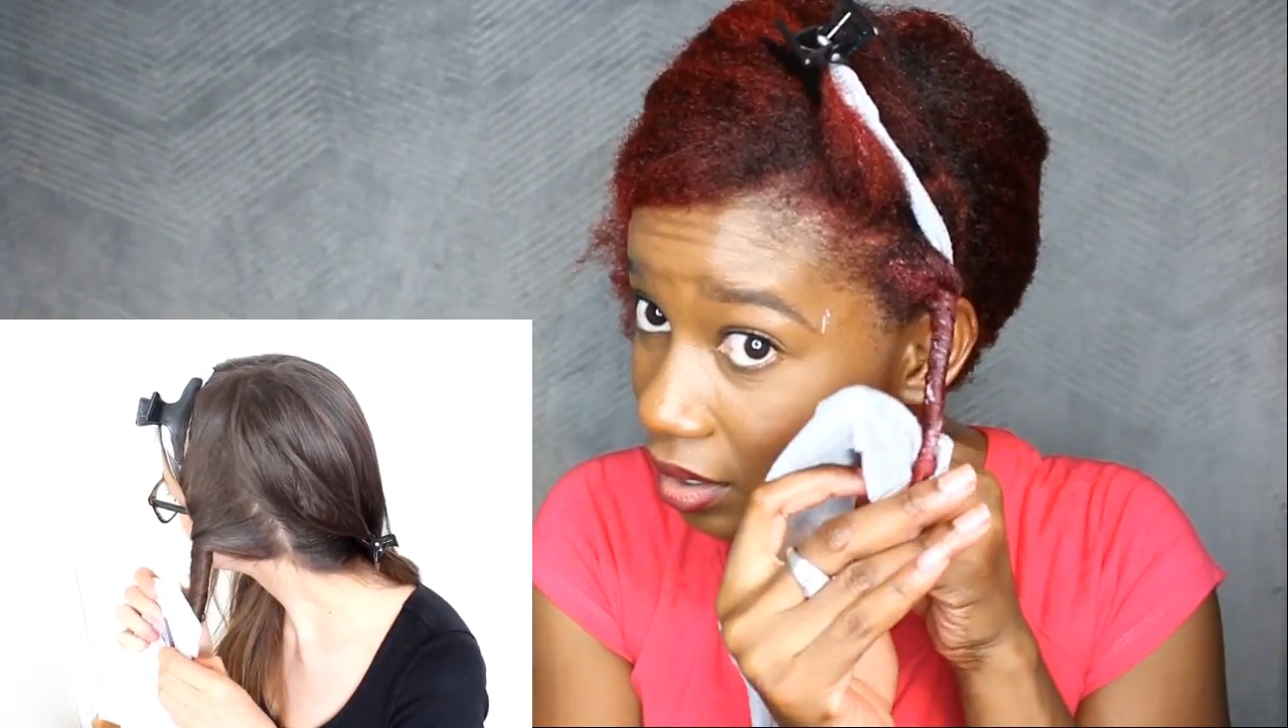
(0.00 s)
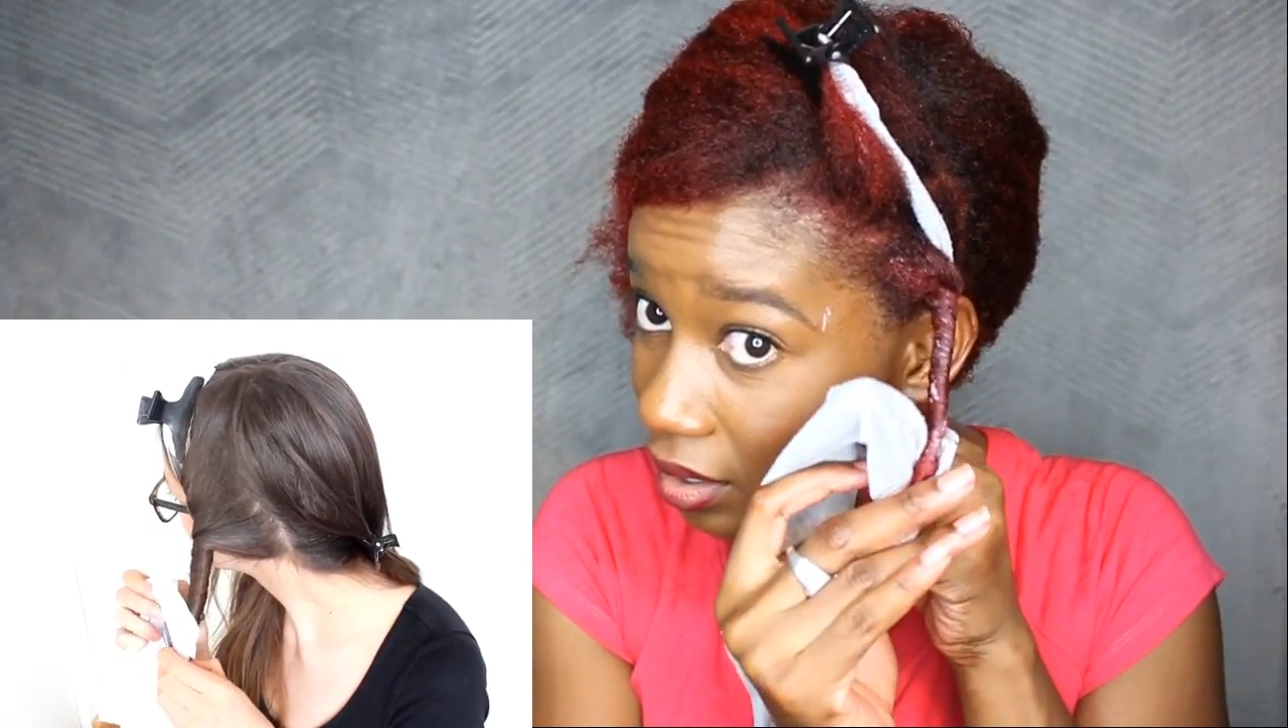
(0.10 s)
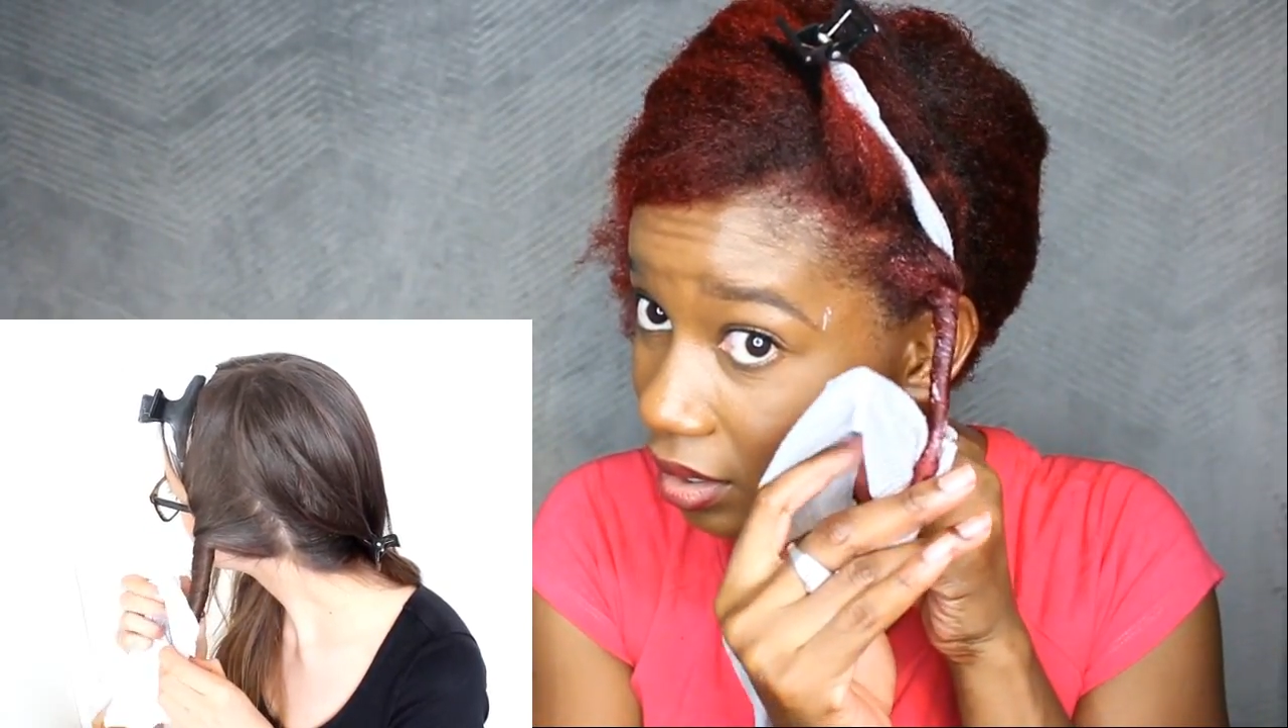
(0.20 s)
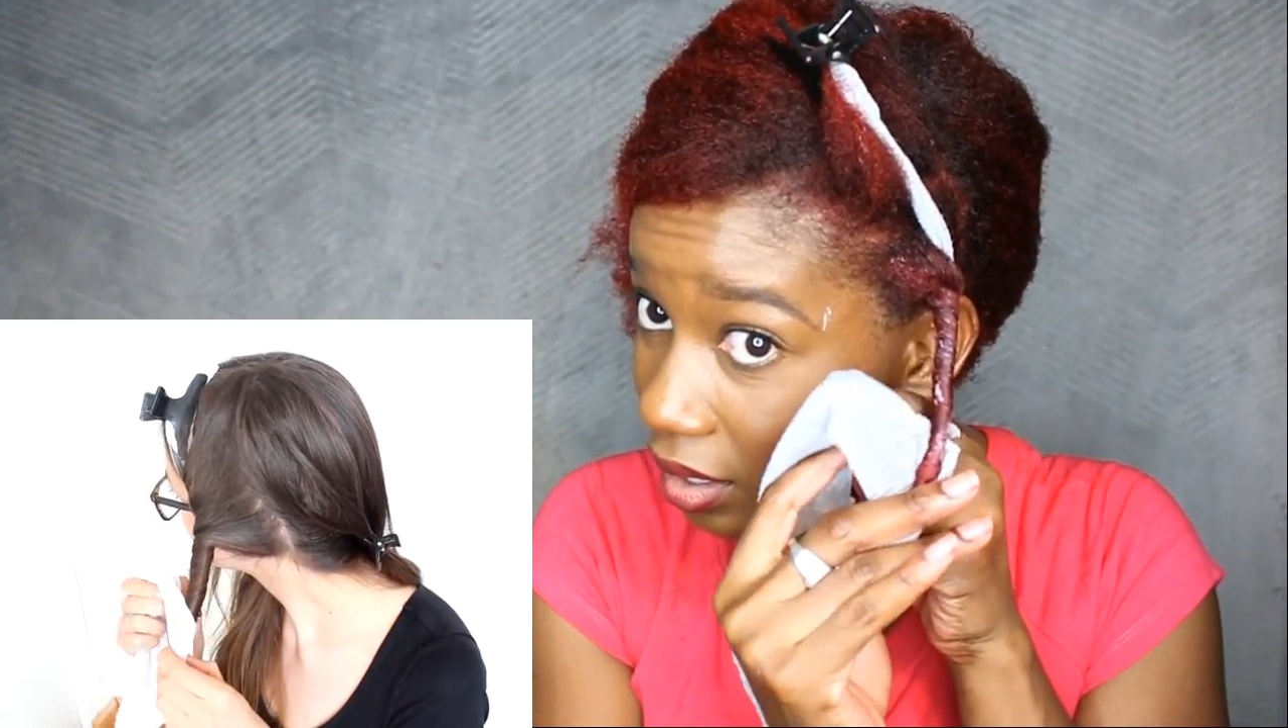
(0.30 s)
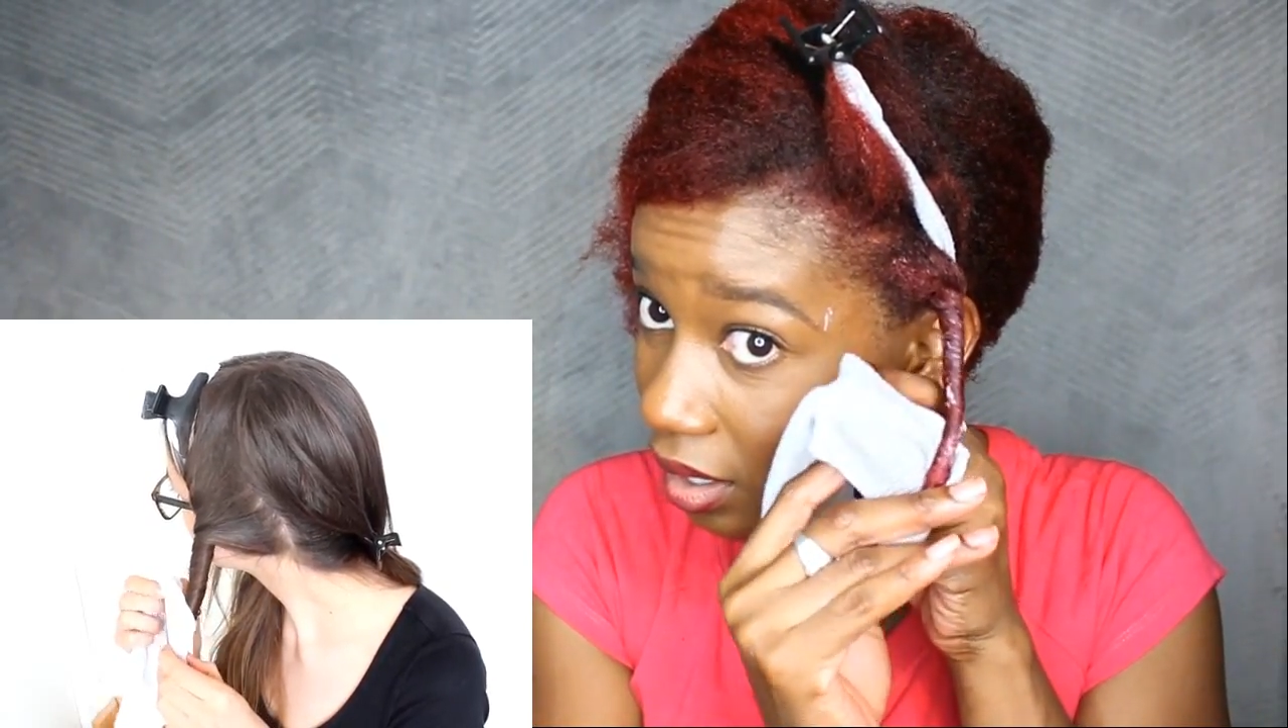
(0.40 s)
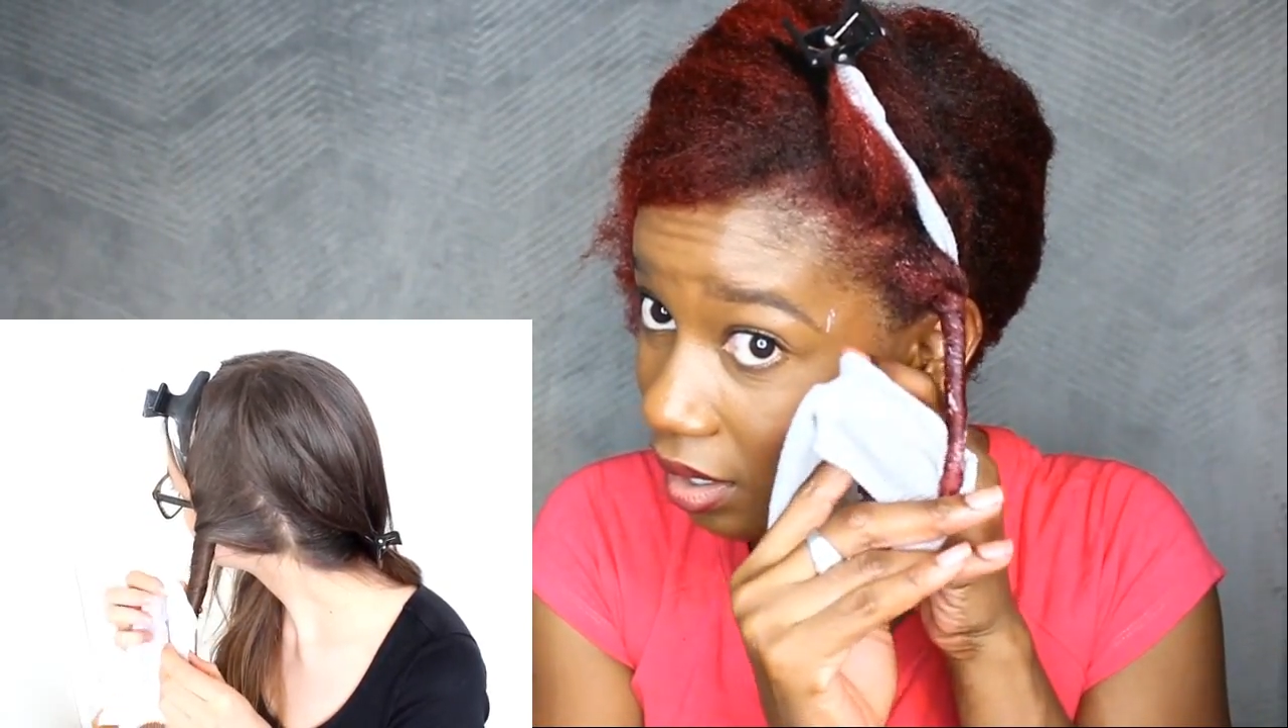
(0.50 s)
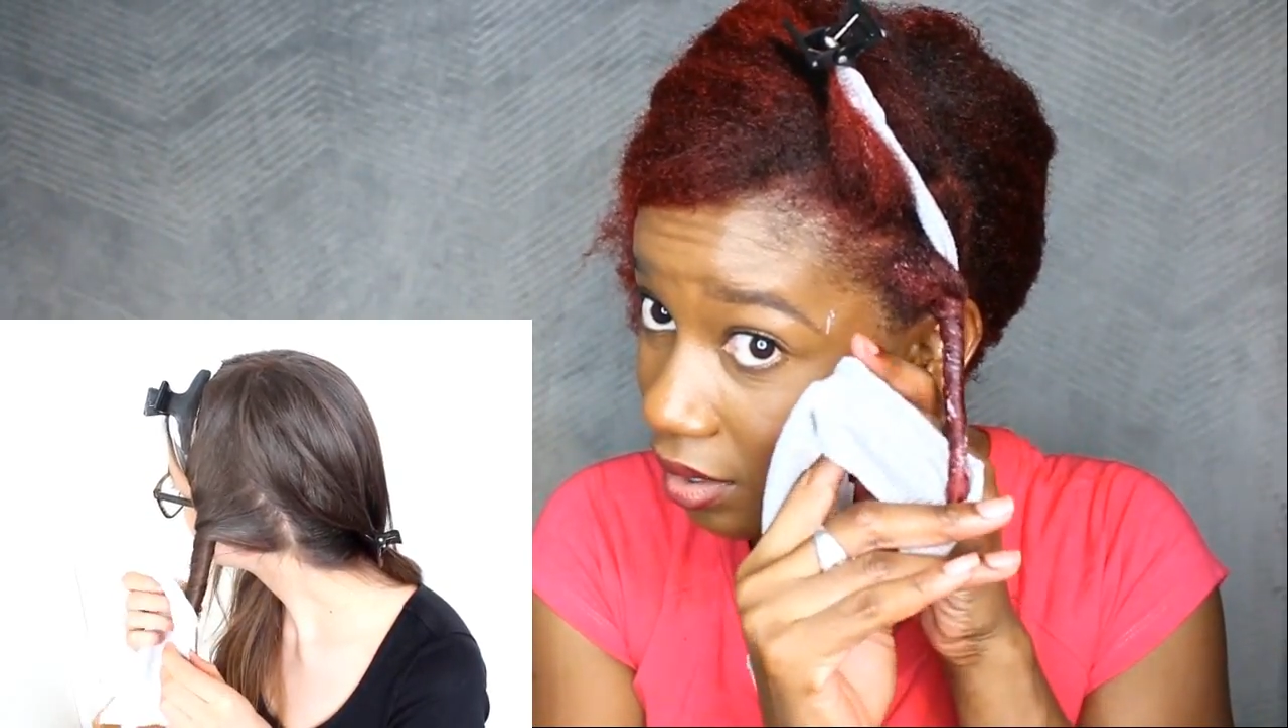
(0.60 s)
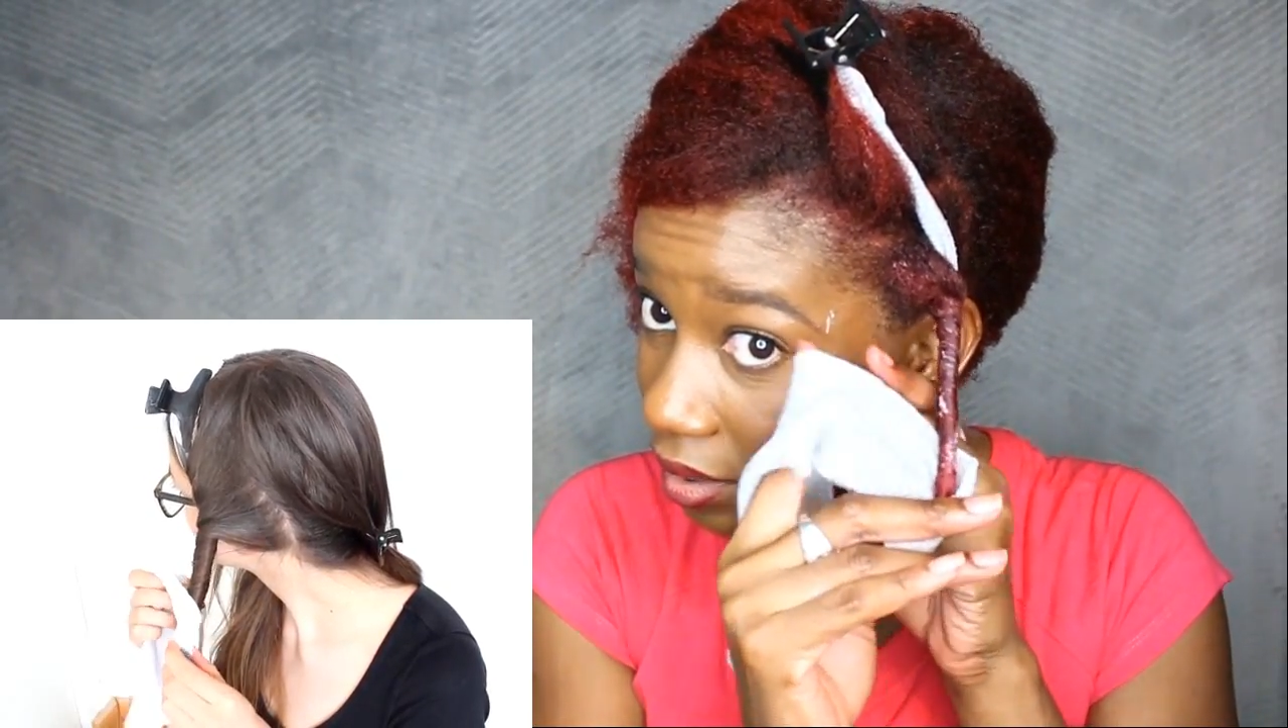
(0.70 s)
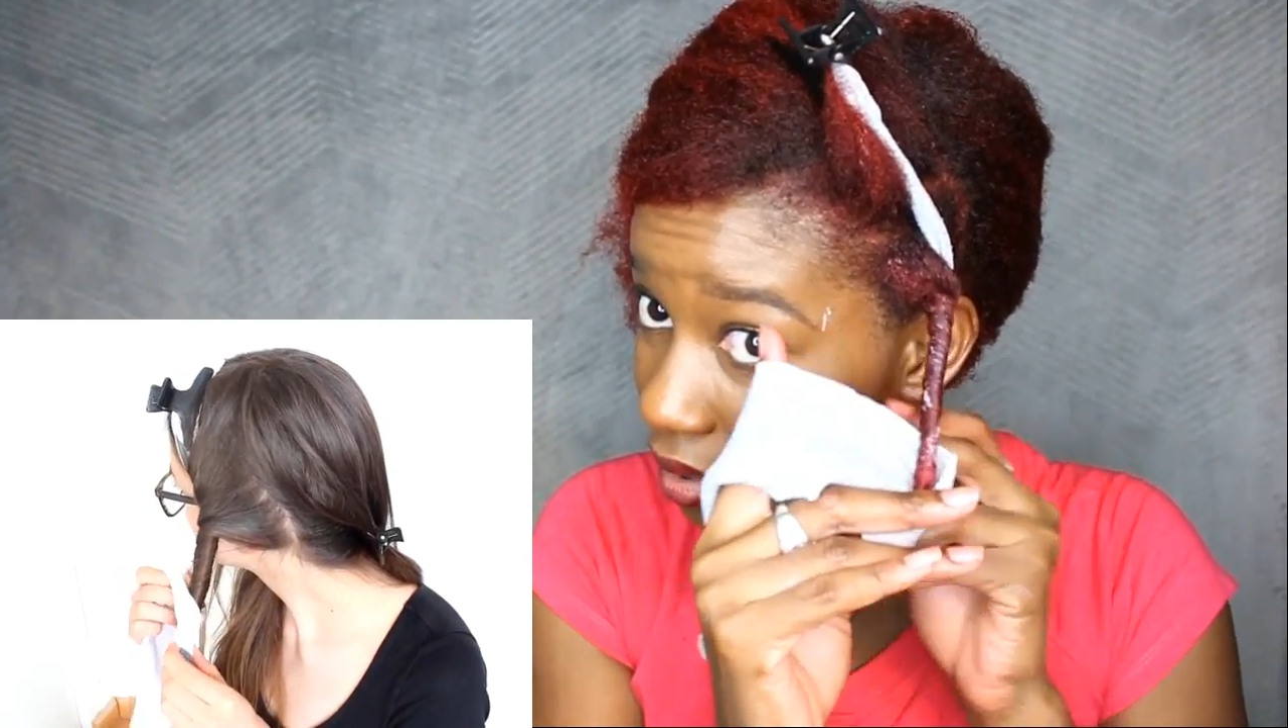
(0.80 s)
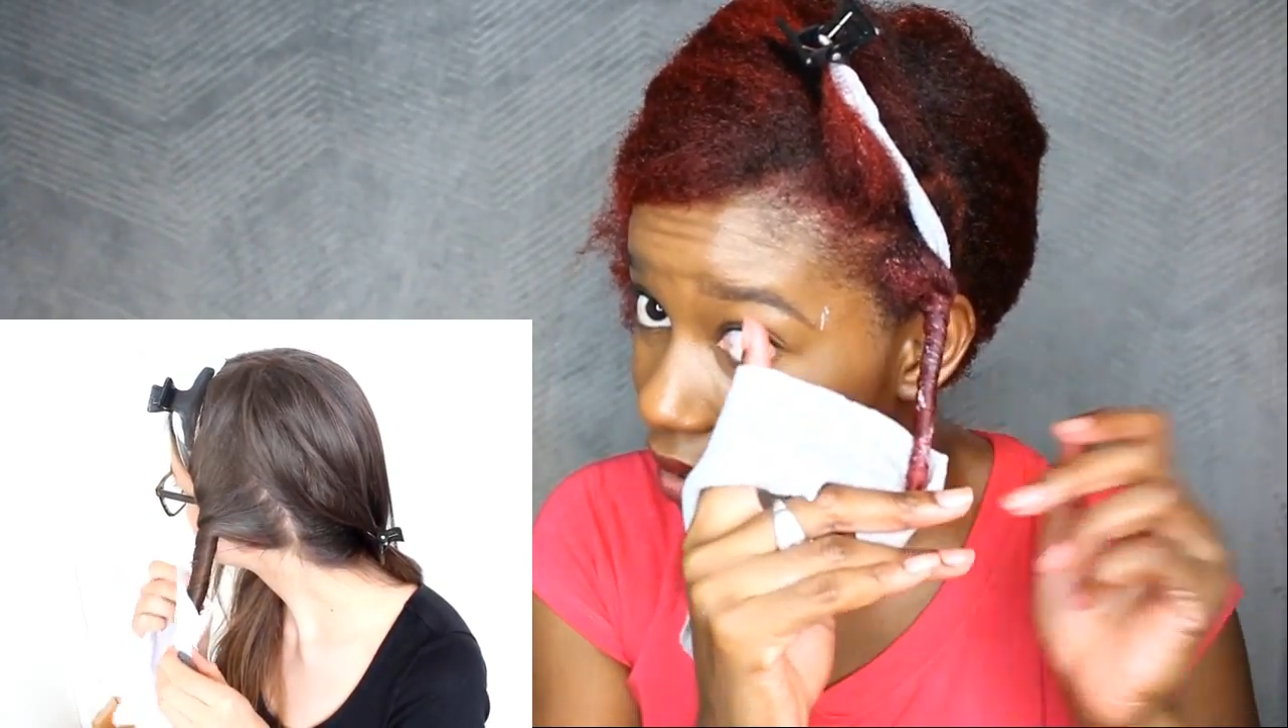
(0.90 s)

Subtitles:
cloth